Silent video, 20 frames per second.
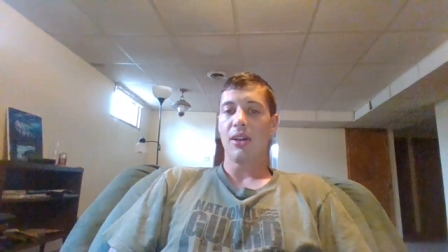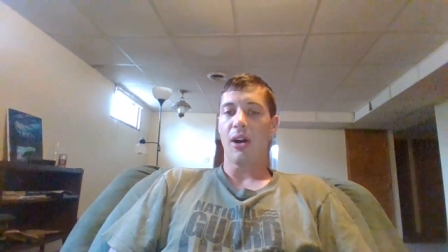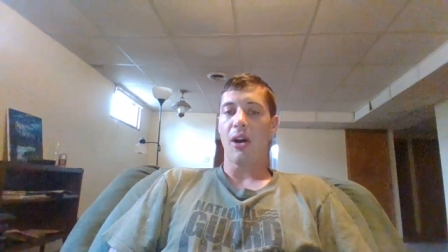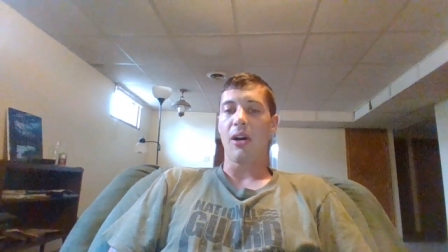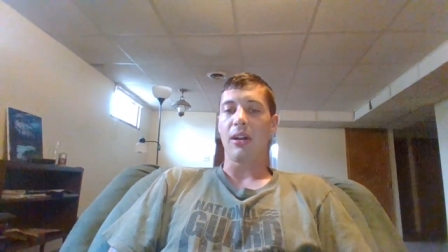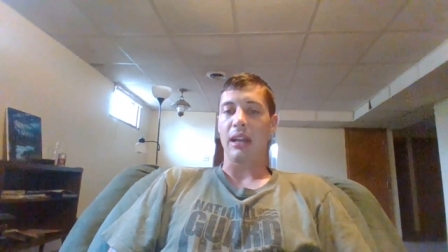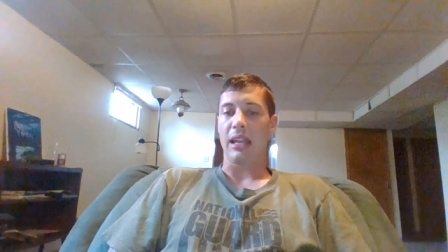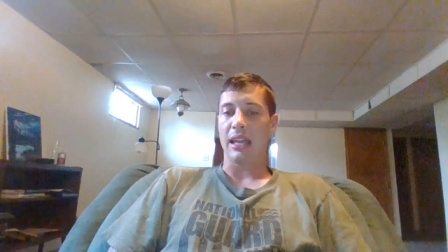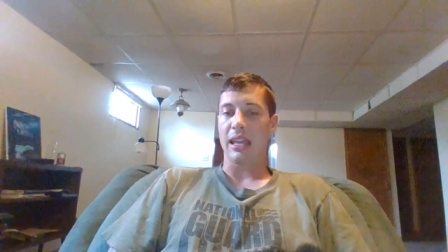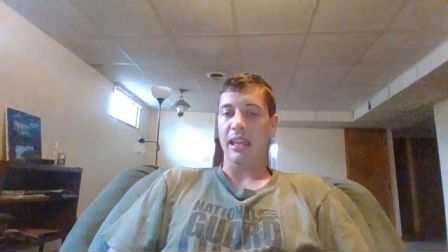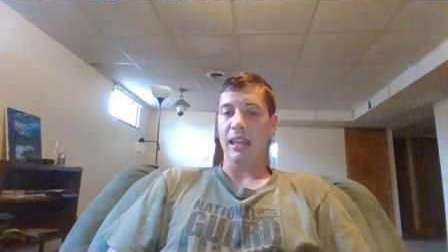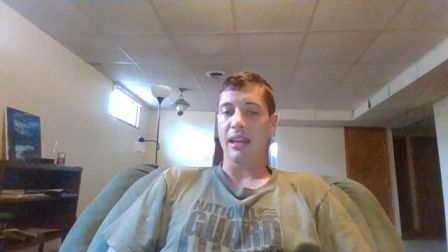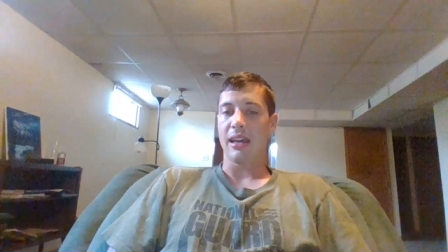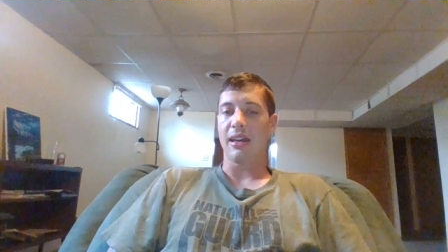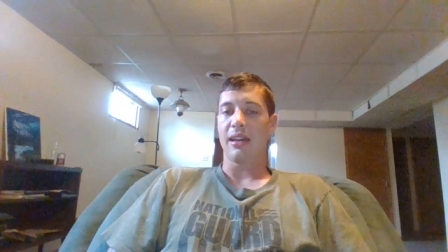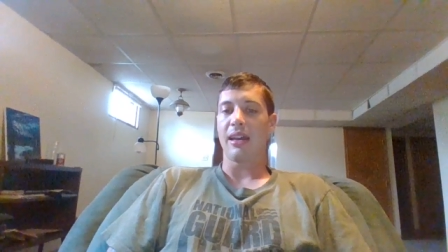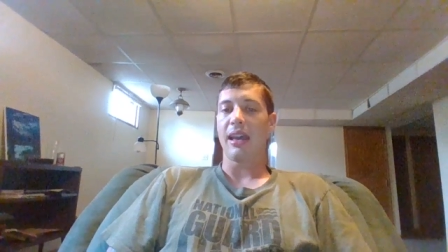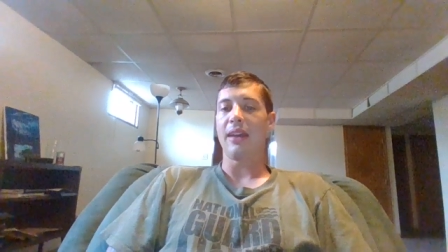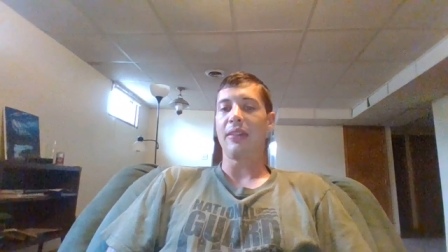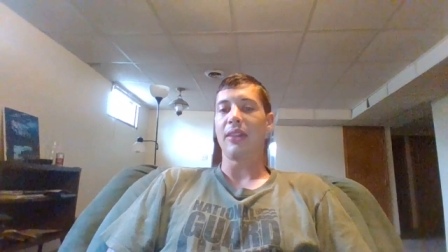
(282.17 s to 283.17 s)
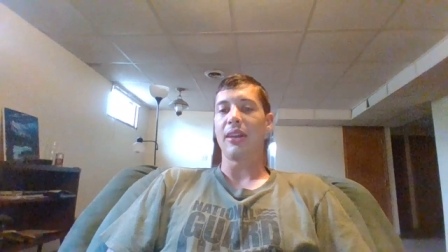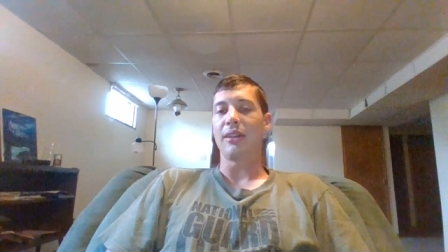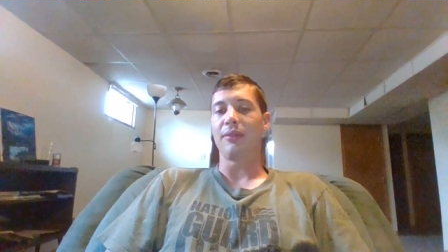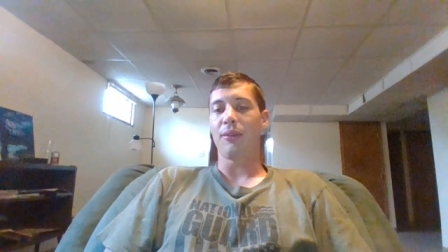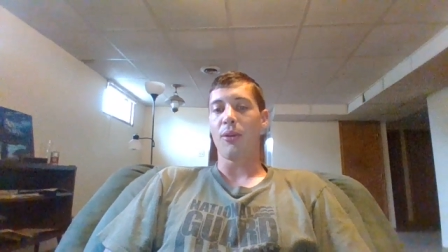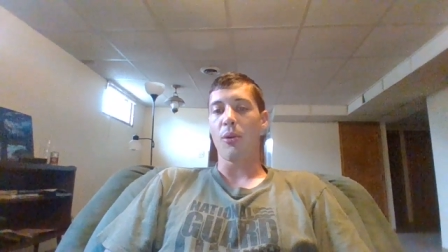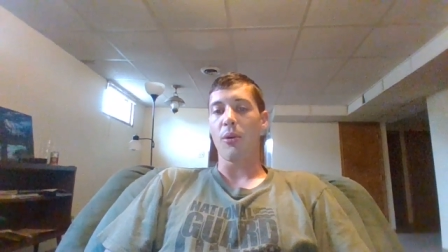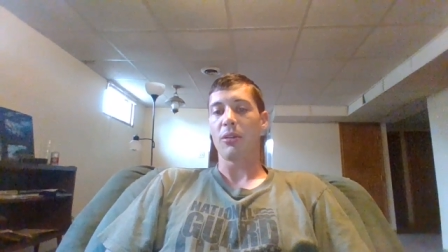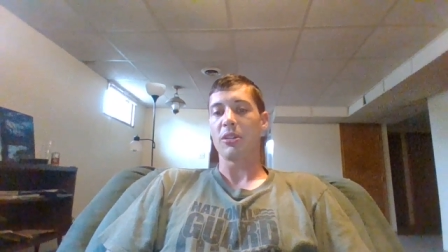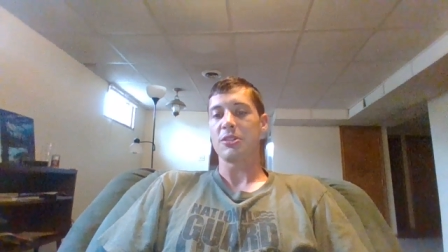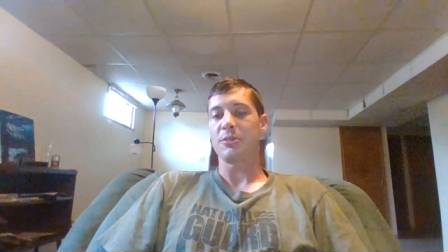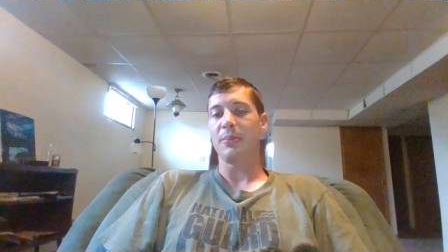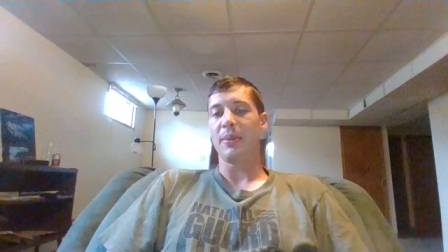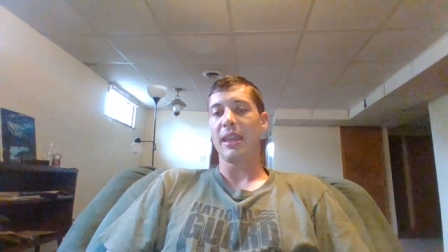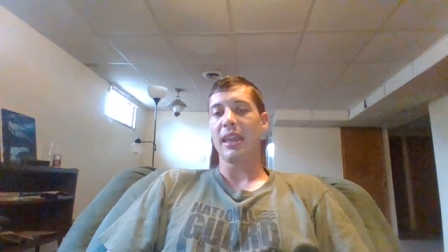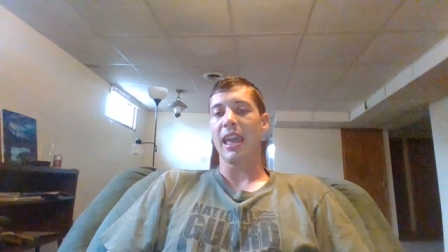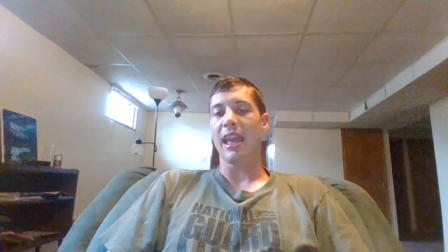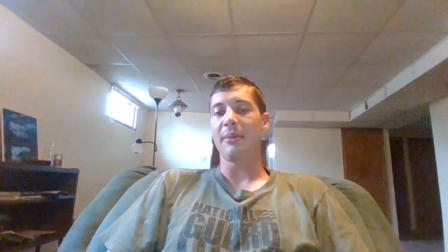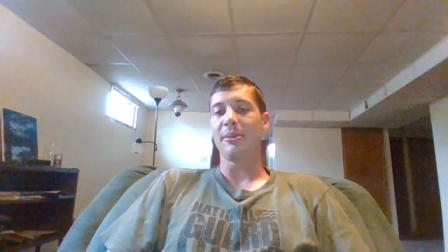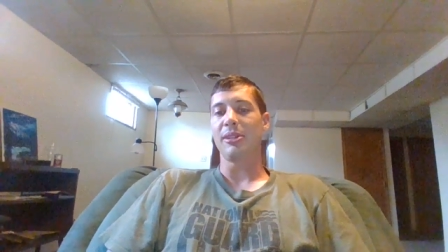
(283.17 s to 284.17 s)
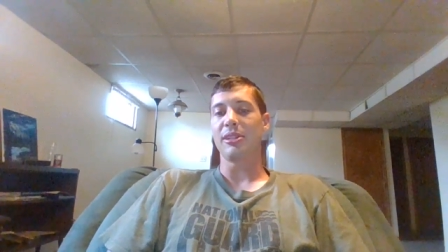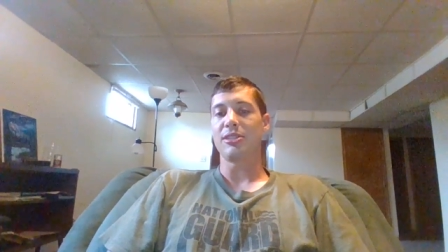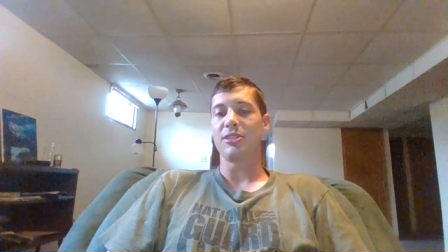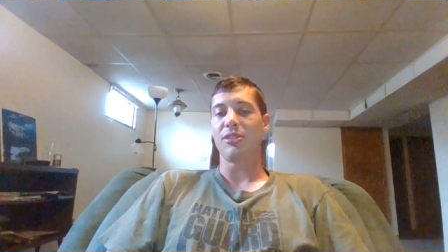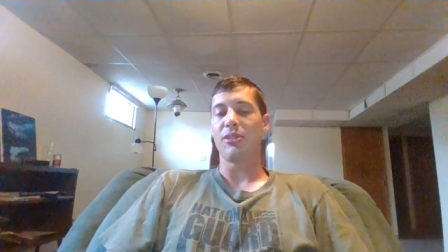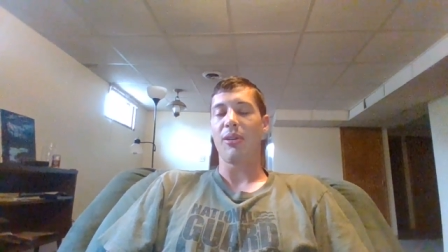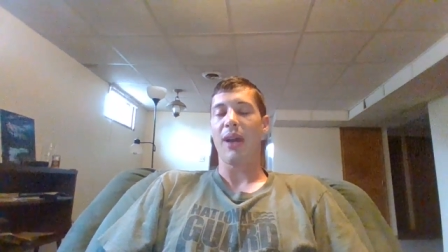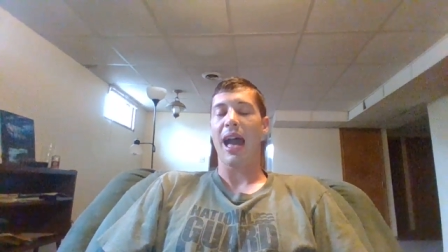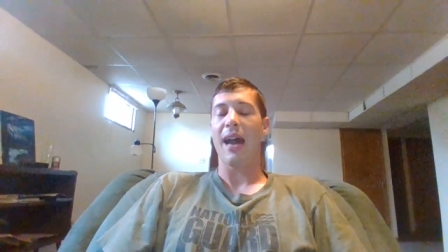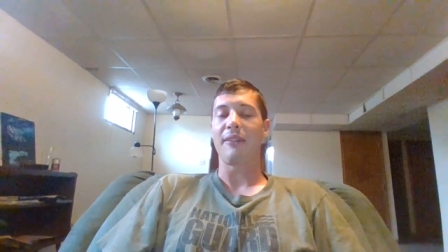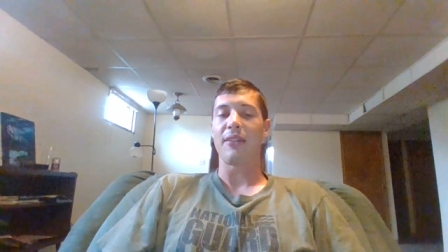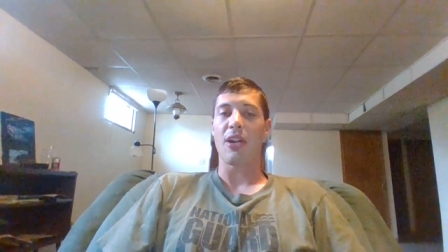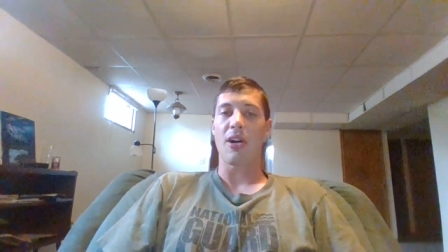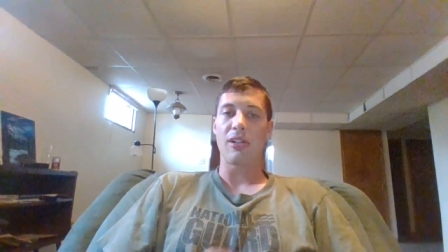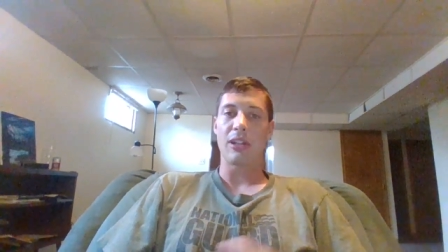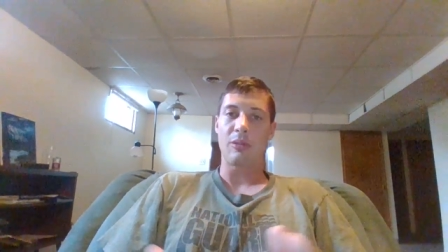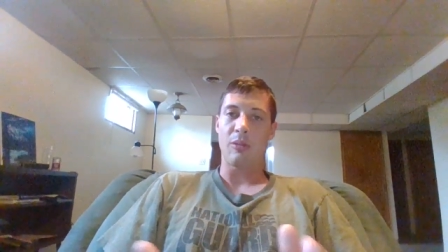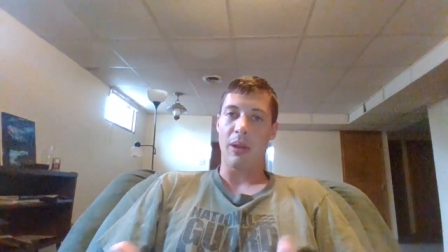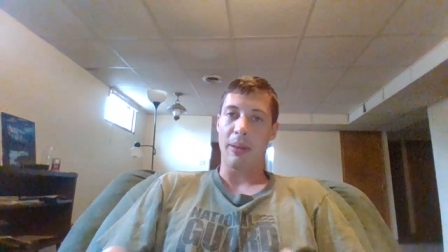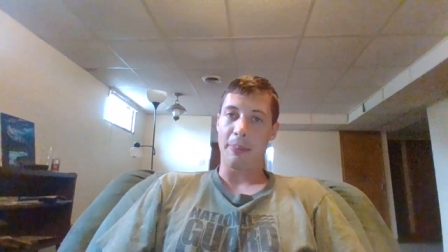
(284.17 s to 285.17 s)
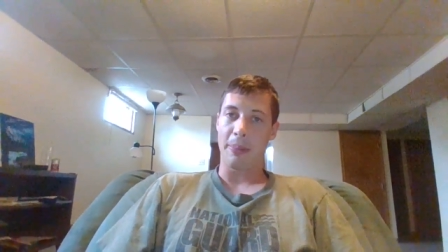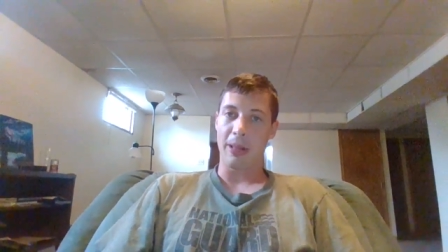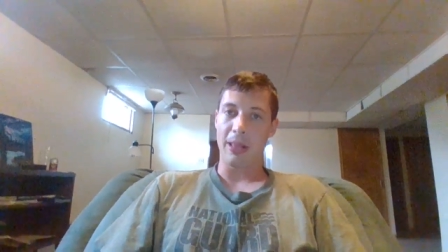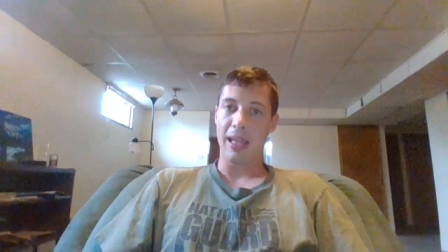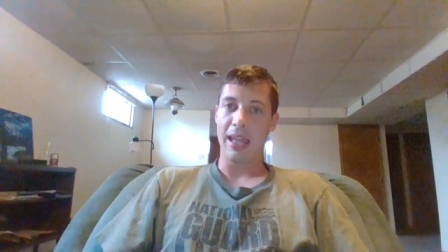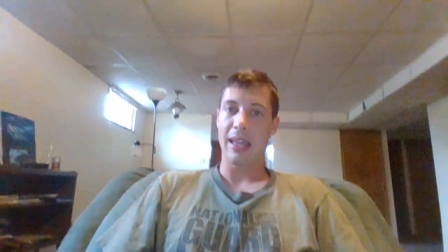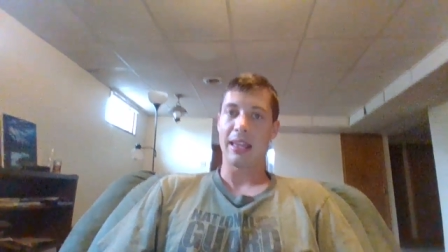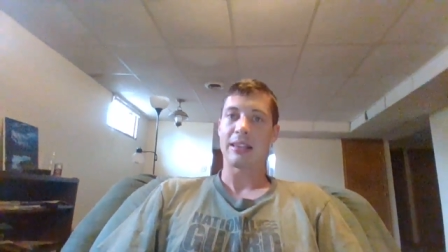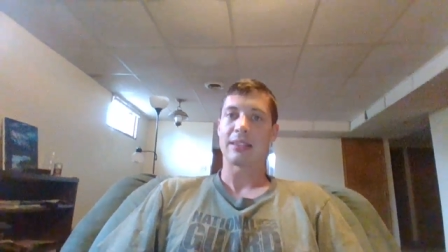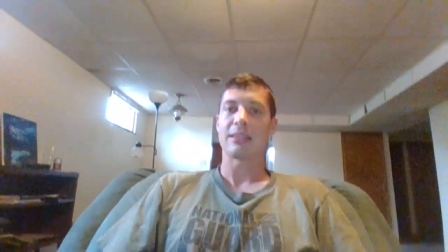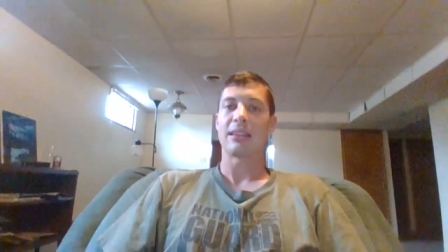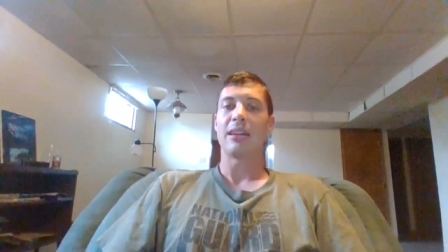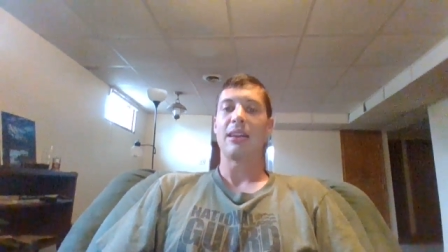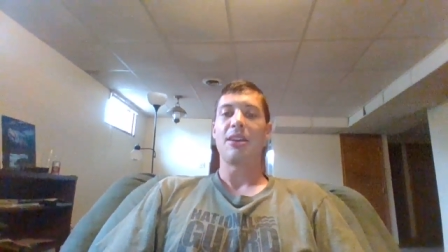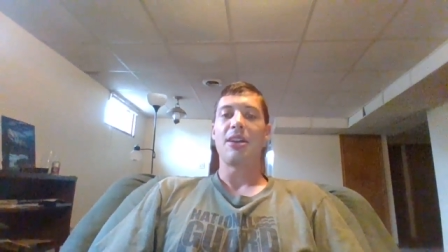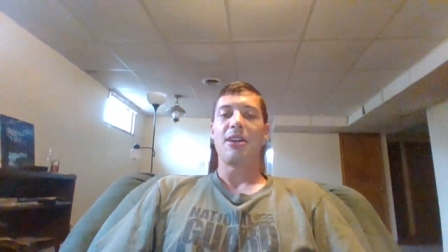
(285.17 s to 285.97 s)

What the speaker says: on Quia, and then of course being able to have it all in one place,